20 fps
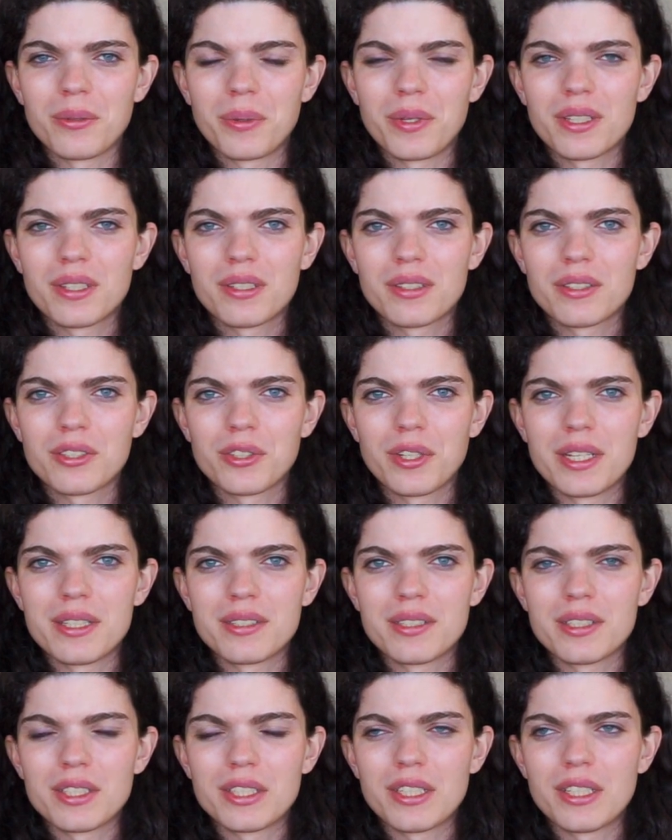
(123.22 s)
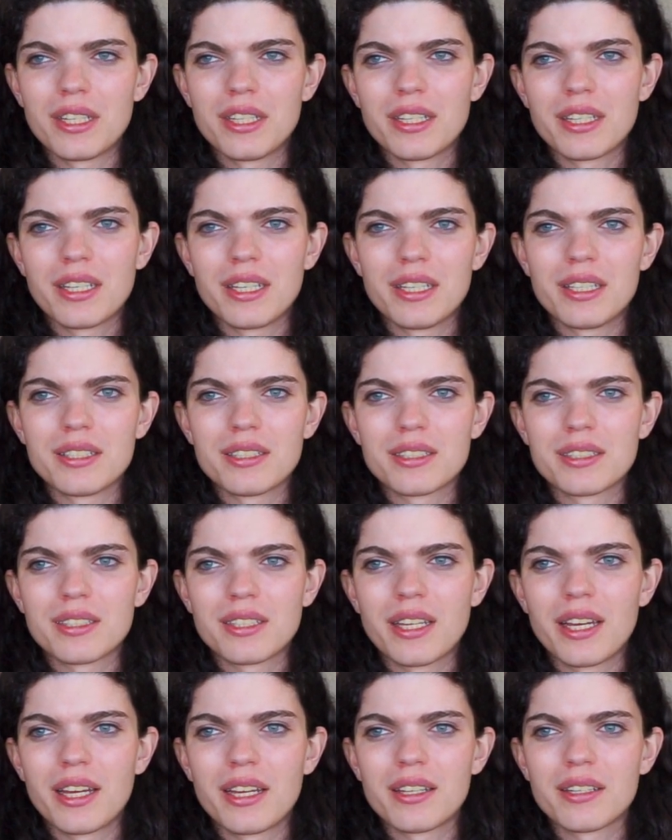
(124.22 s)
with transitioning, is
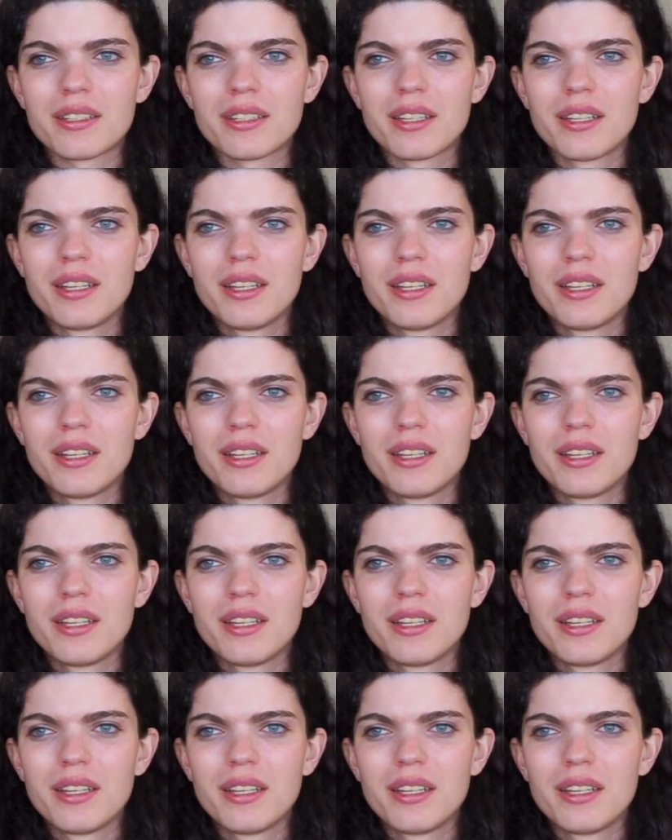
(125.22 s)
that